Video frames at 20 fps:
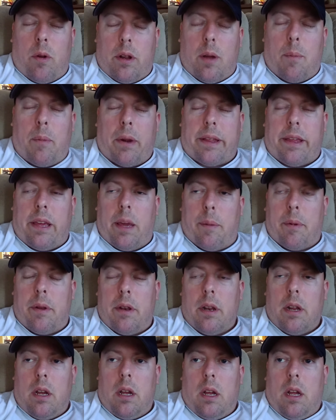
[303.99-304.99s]
it. I'm going to keep
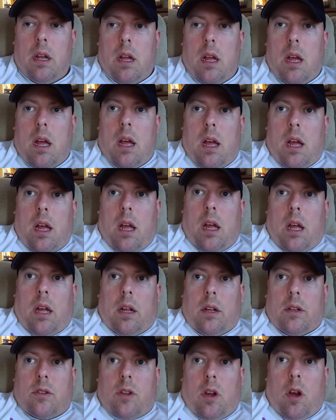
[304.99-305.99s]
it.
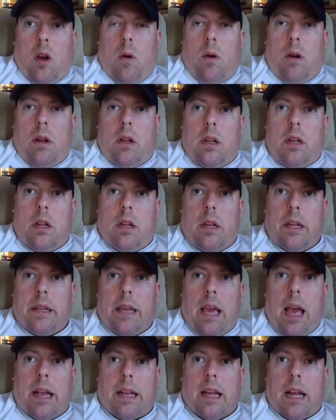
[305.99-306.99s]
So,
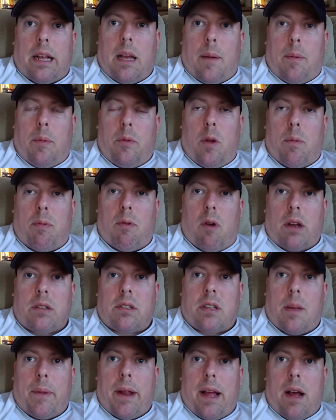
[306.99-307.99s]
yeah, I got a couple new
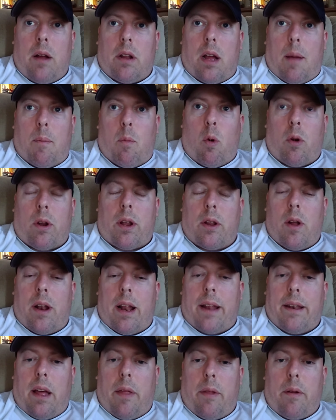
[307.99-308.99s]
products coming out. I'm working on
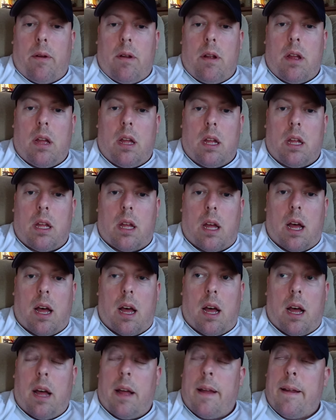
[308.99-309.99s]
another.
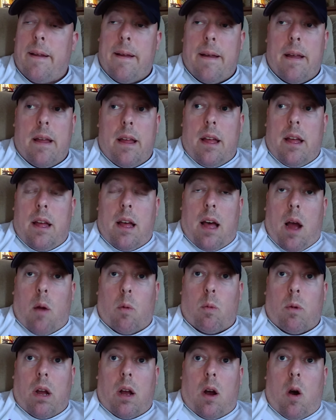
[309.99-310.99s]

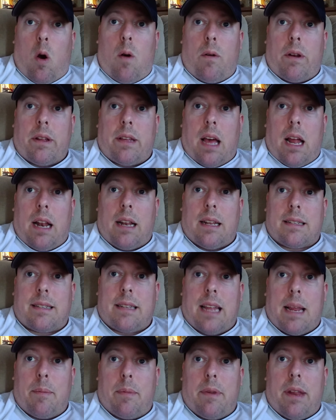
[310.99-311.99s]
All in kind of the
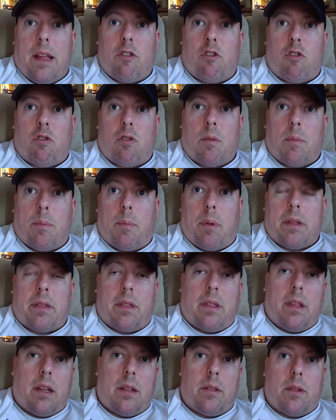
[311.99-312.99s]
same niche,
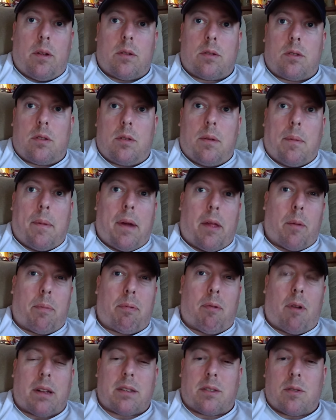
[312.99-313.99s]
but my other
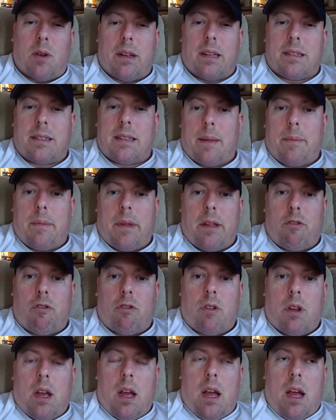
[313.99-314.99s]
product's not in the same
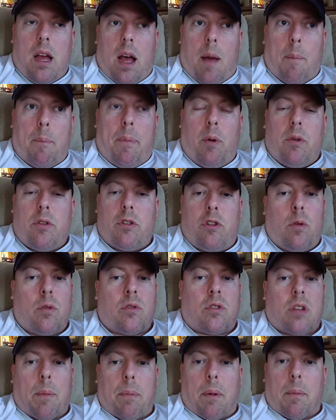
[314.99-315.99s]
niche. I'm building two
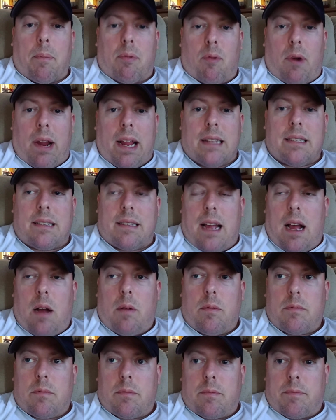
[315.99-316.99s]
separate brands
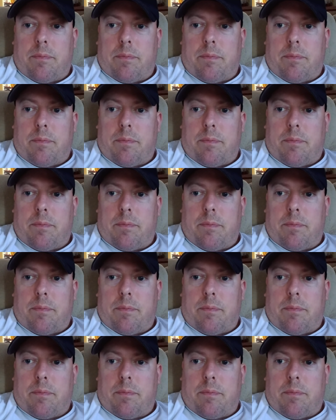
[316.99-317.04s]
out.